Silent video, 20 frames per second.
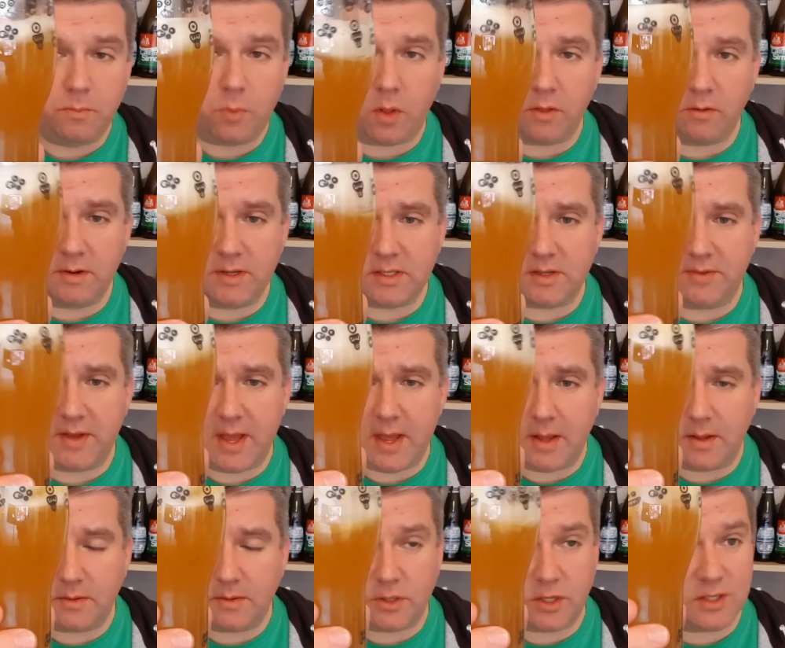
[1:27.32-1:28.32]
what there is of
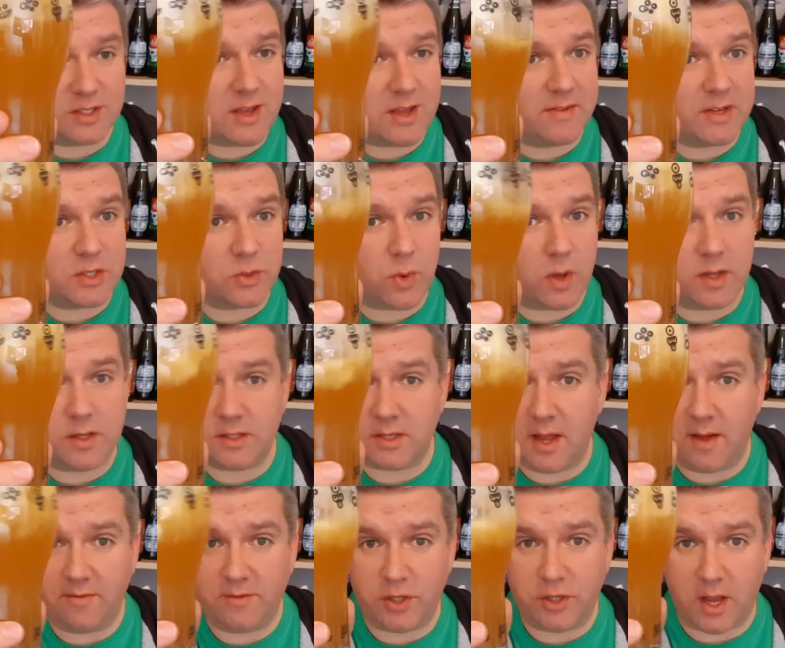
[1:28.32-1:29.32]
it. So let's give it a swirl and
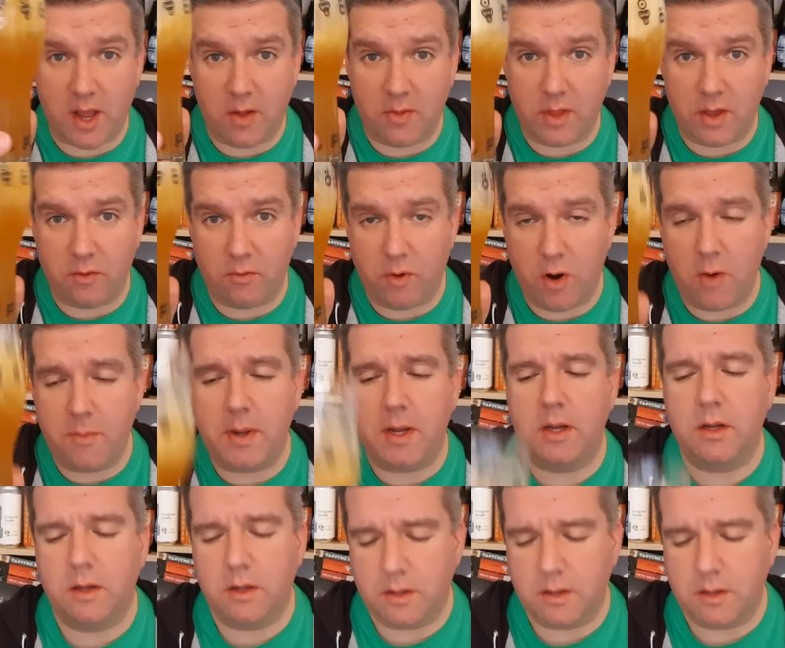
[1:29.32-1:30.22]
sniff. Check out the aroma.